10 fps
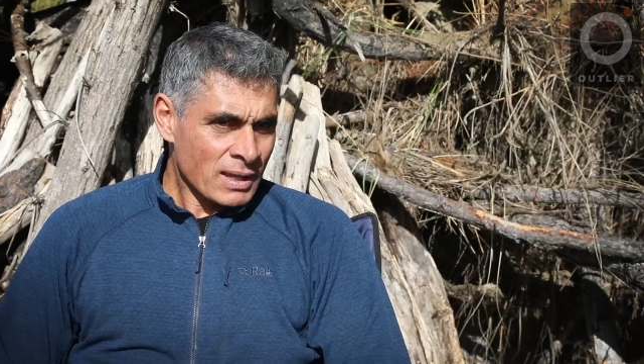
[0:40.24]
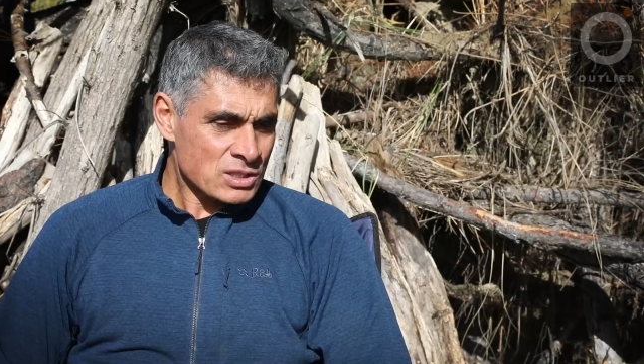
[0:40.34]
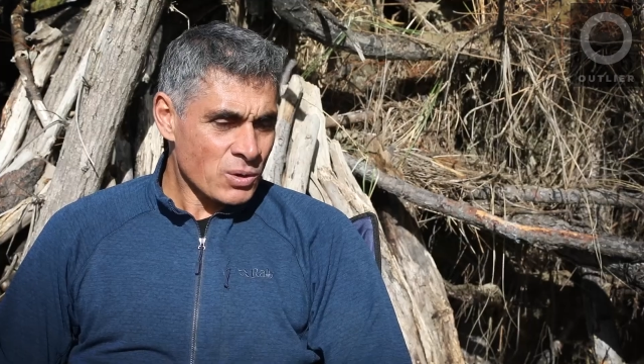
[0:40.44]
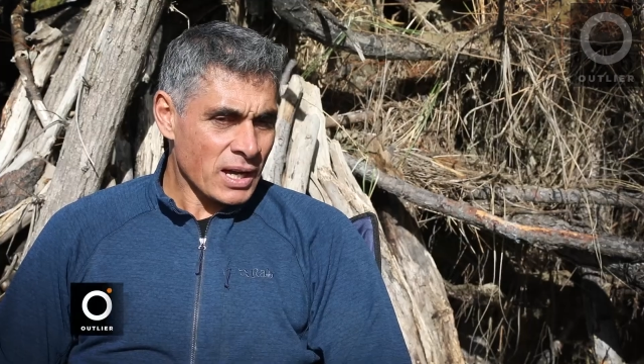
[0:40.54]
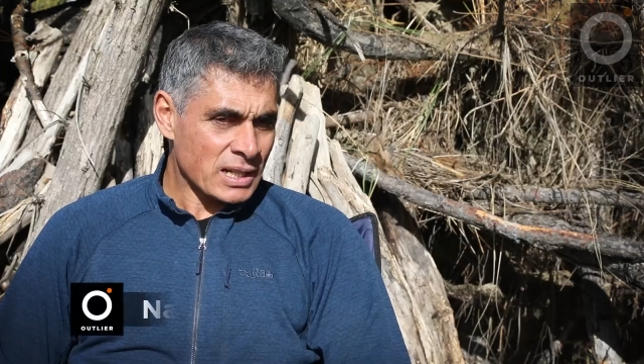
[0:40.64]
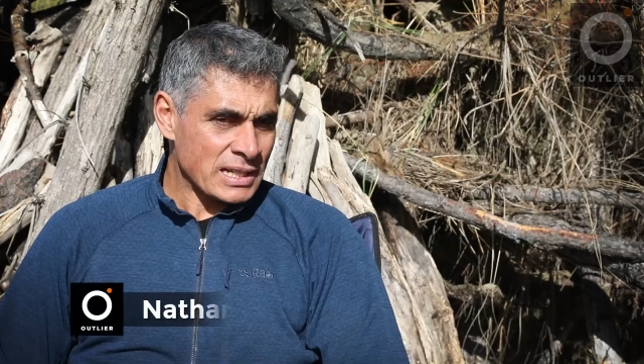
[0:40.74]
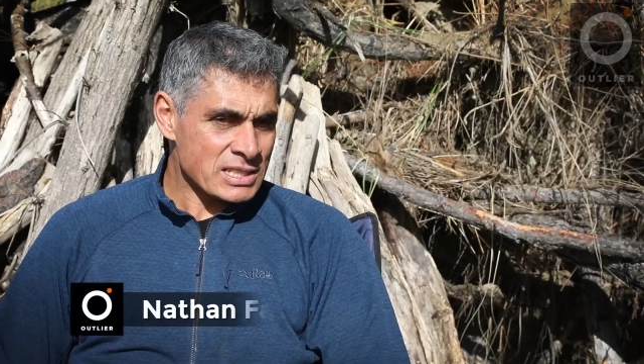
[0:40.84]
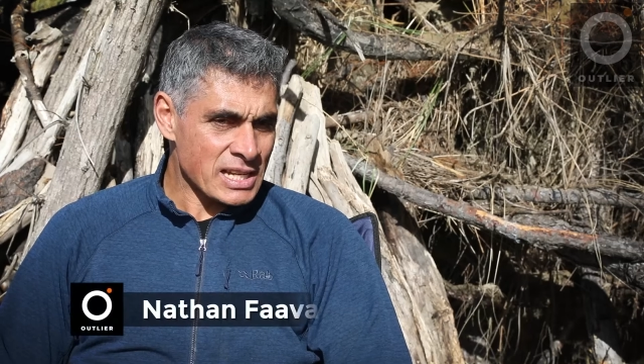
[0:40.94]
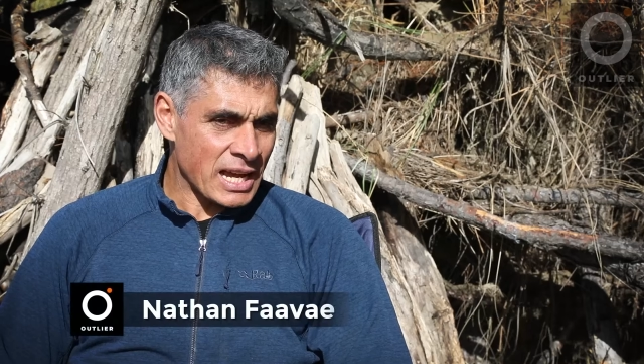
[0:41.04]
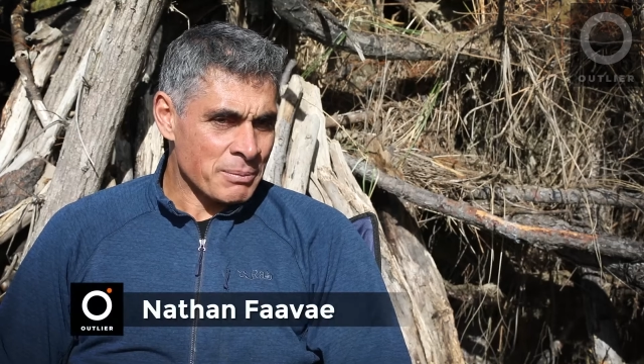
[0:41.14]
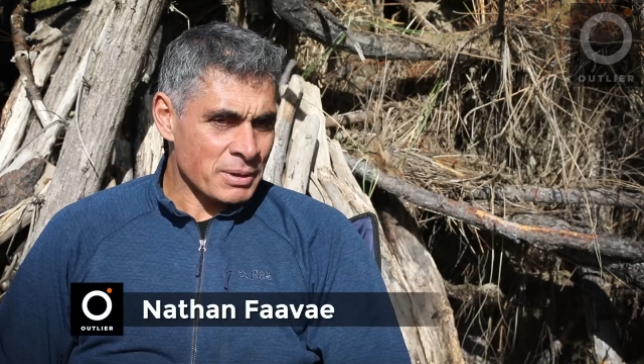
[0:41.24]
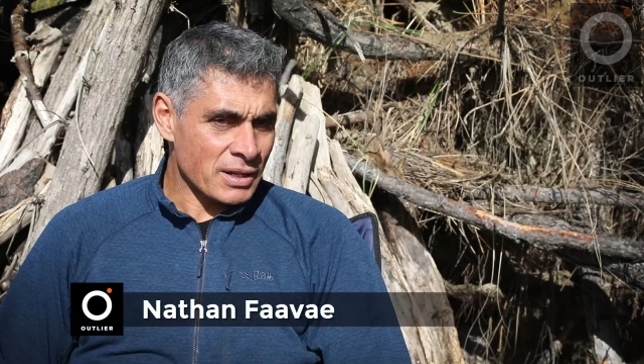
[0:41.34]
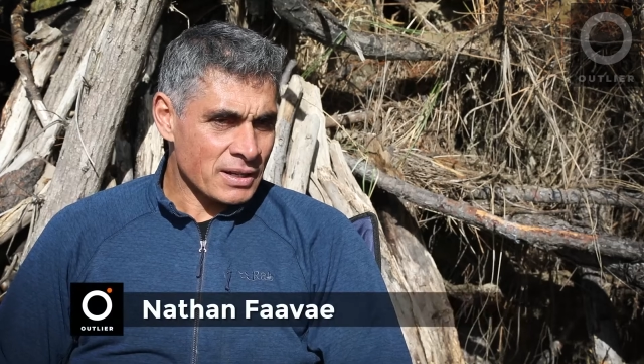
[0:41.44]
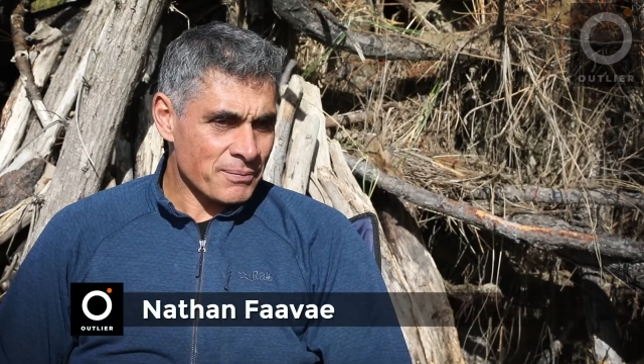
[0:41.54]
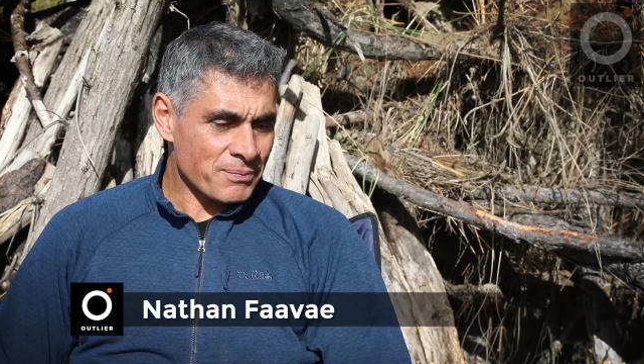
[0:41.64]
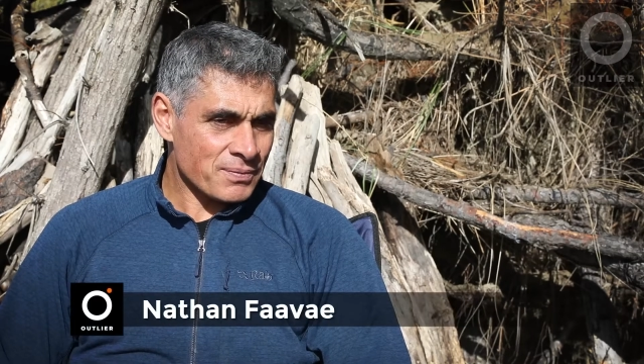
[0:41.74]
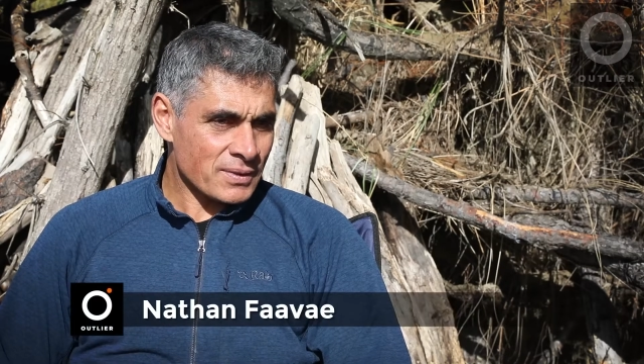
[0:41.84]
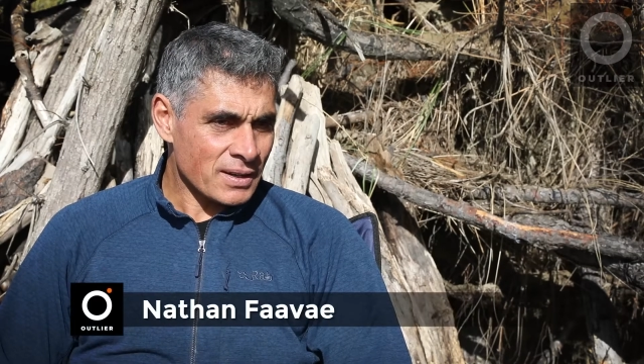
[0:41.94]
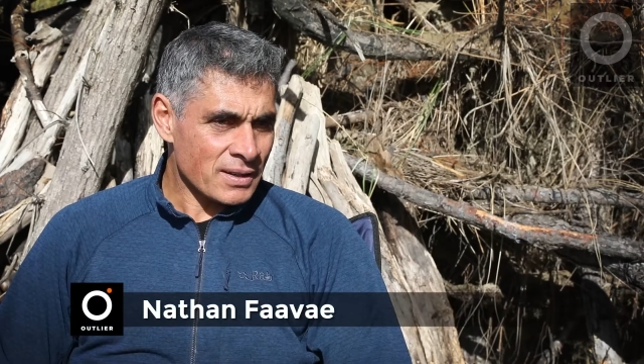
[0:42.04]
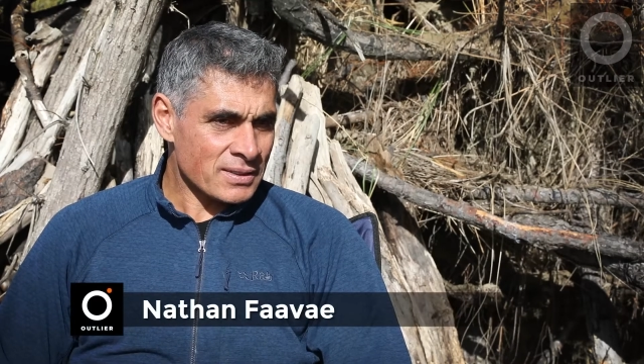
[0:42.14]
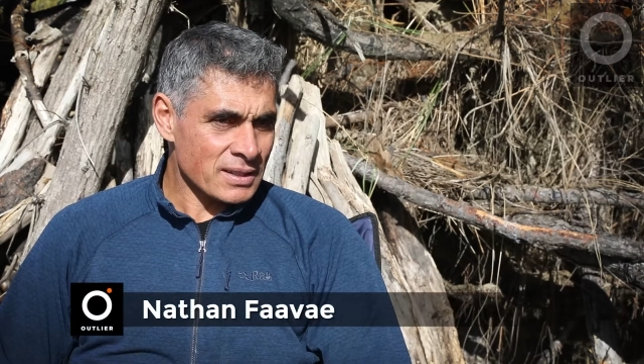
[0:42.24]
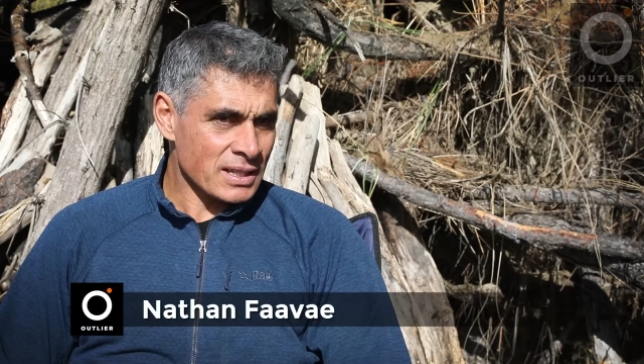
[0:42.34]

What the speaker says: it's quite cliche, but I think